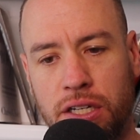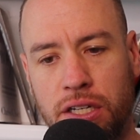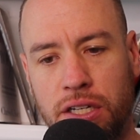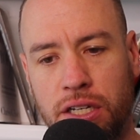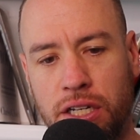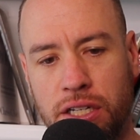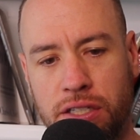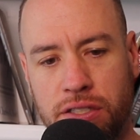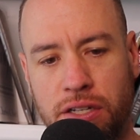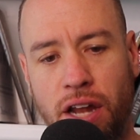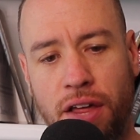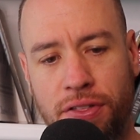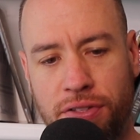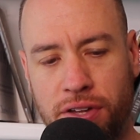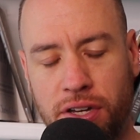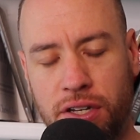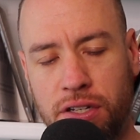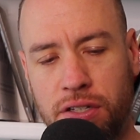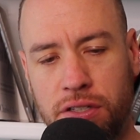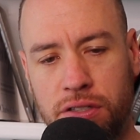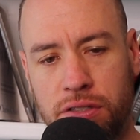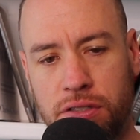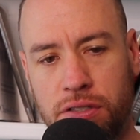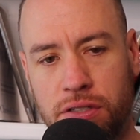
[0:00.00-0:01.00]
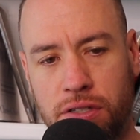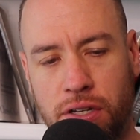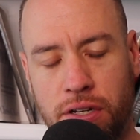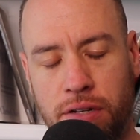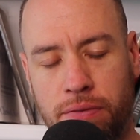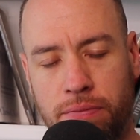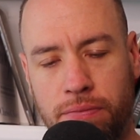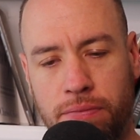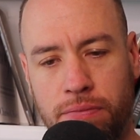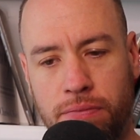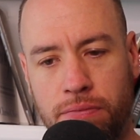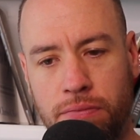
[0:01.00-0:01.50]
it's nothing,
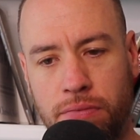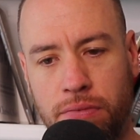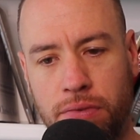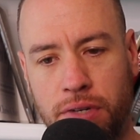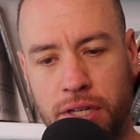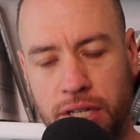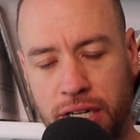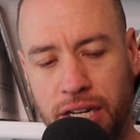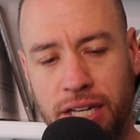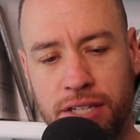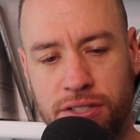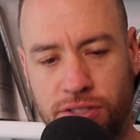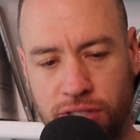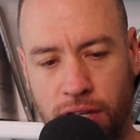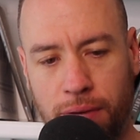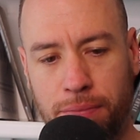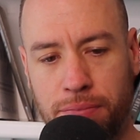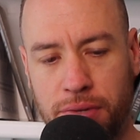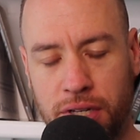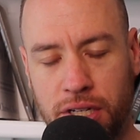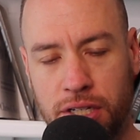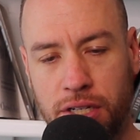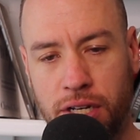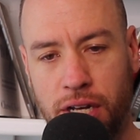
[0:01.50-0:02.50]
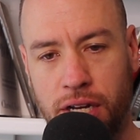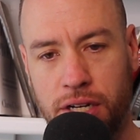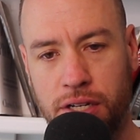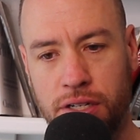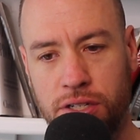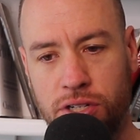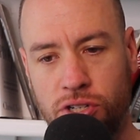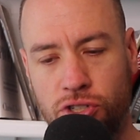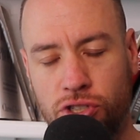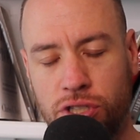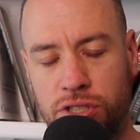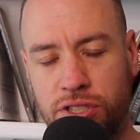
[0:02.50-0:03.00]
it is something,
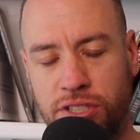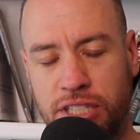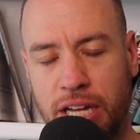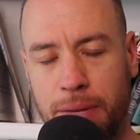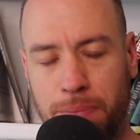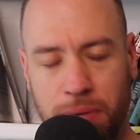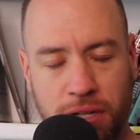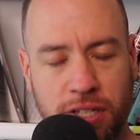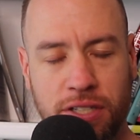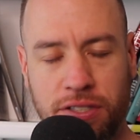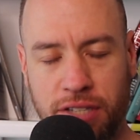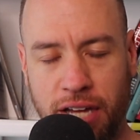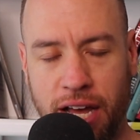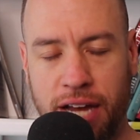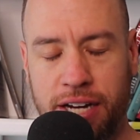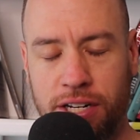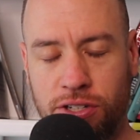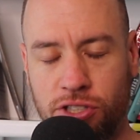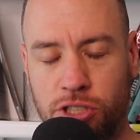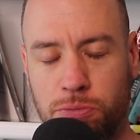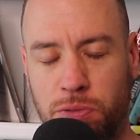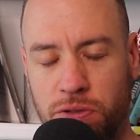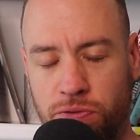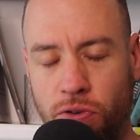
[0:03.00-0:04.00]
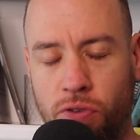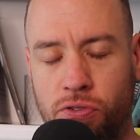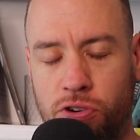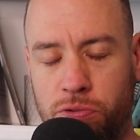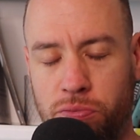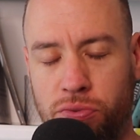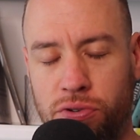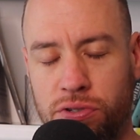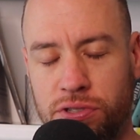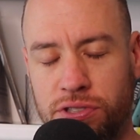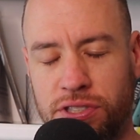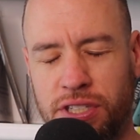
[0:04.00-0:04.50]
and you should step into that, and you should be
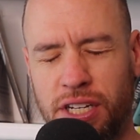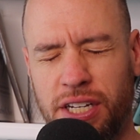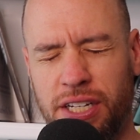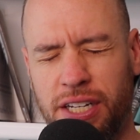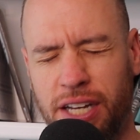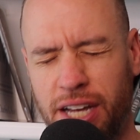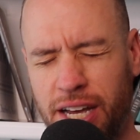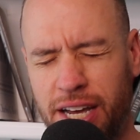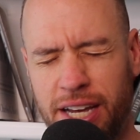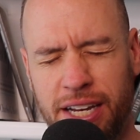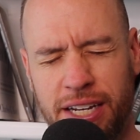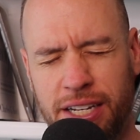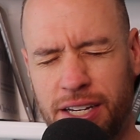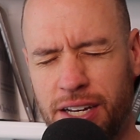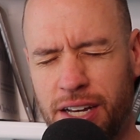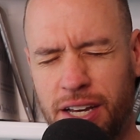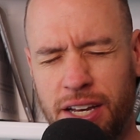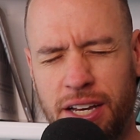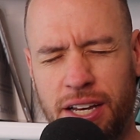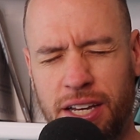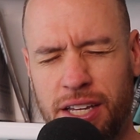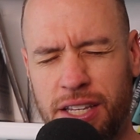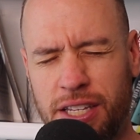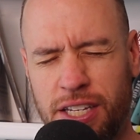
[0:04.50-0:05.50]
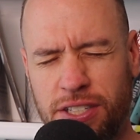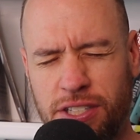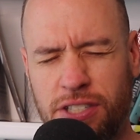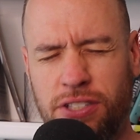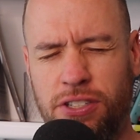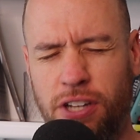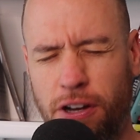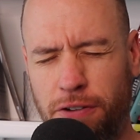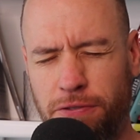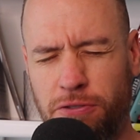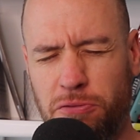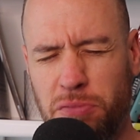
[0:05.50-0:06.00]
vulnerable and saying, hey, this is
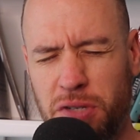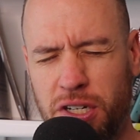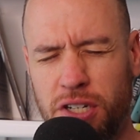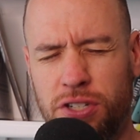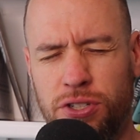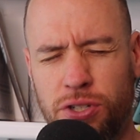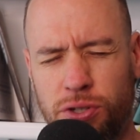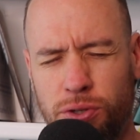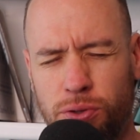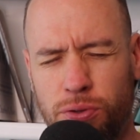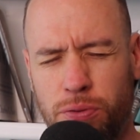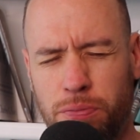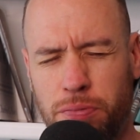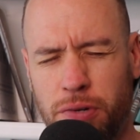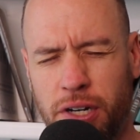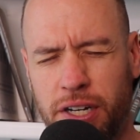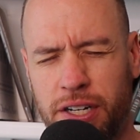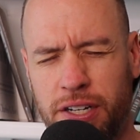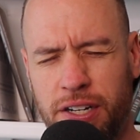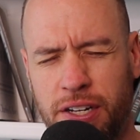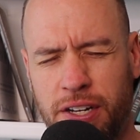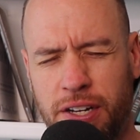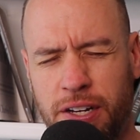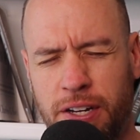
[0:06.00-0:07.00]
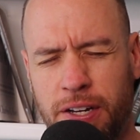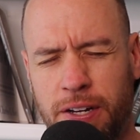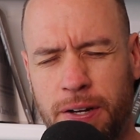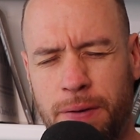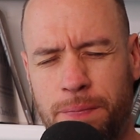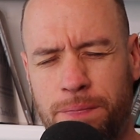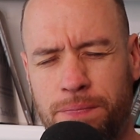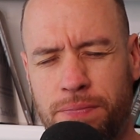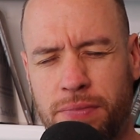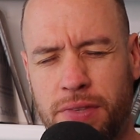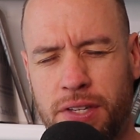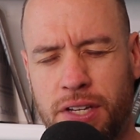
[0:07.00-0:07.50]
tough for me to do, but
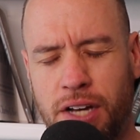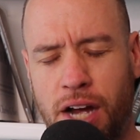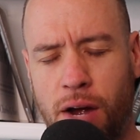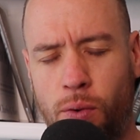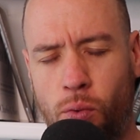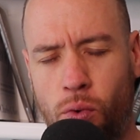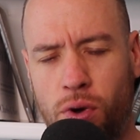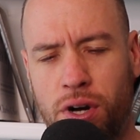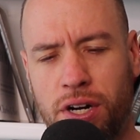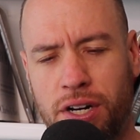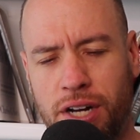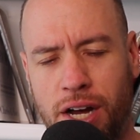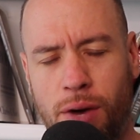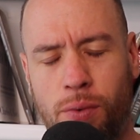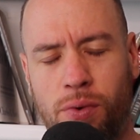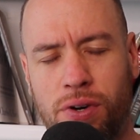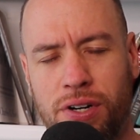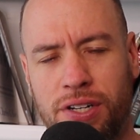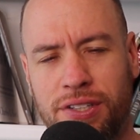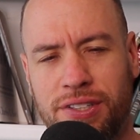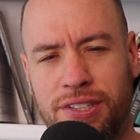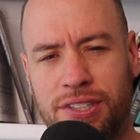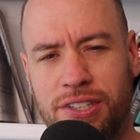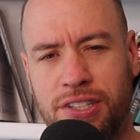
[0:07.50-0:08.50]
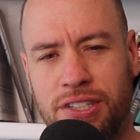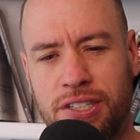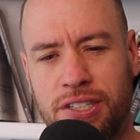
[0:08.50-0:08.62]
I want to